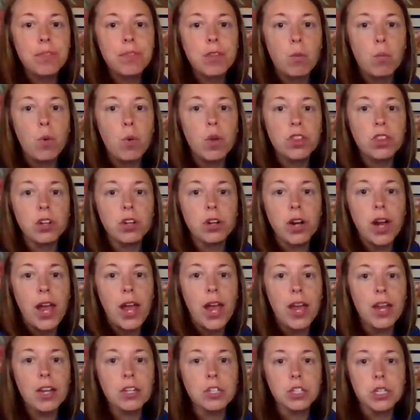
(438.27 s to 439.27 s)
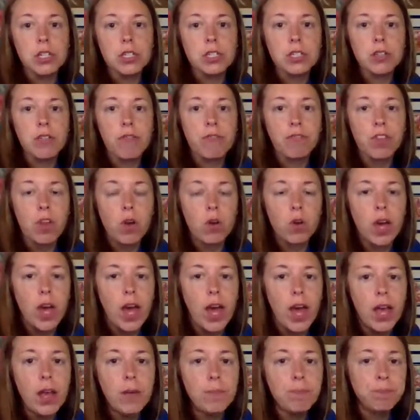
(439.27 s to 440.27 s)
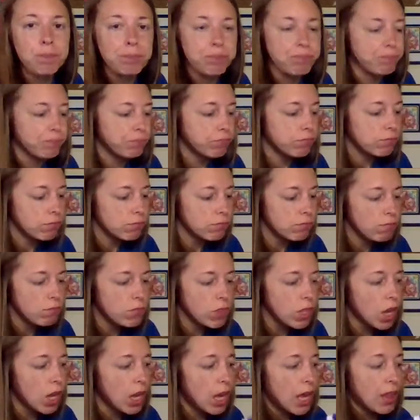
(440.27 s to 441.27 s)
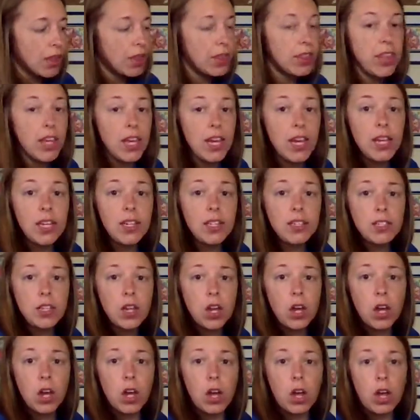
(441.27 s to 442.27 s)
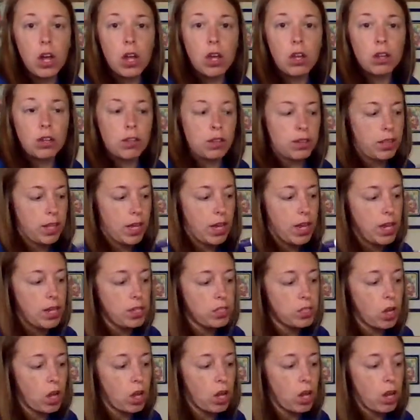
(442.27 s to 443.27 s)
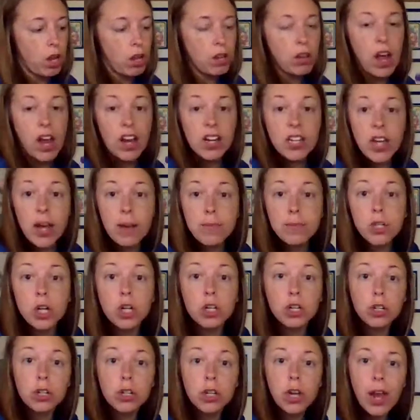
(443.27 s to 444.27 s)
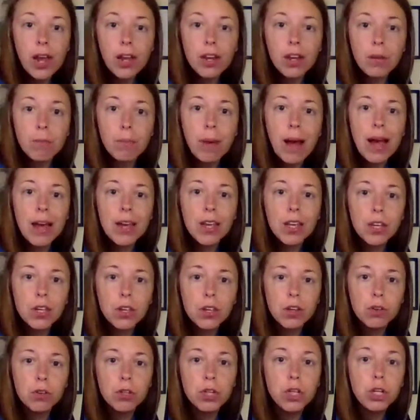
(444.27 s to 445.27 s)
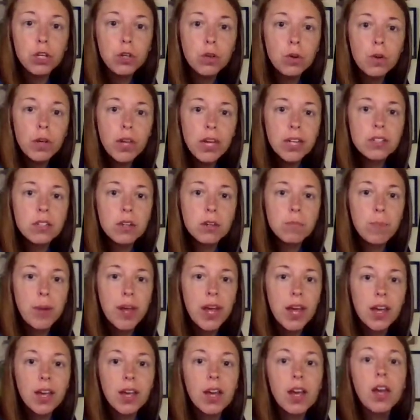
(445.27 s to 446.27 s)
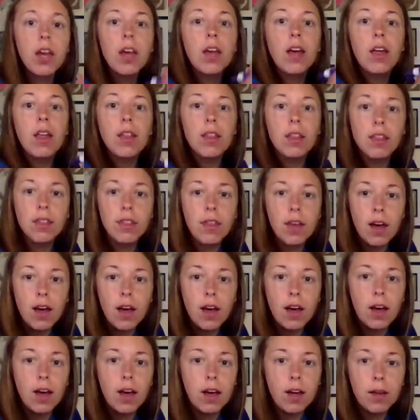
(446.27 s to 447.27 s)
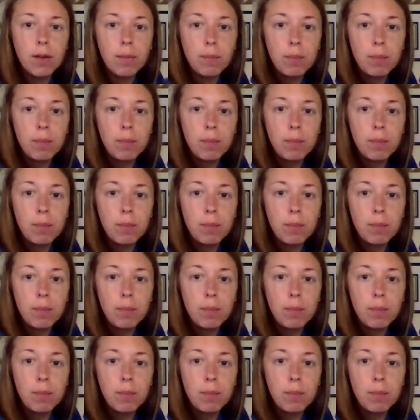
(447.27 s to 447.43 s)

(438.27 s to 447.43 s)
with their ages. Okay, these a lot of times are created by you. You get to pick the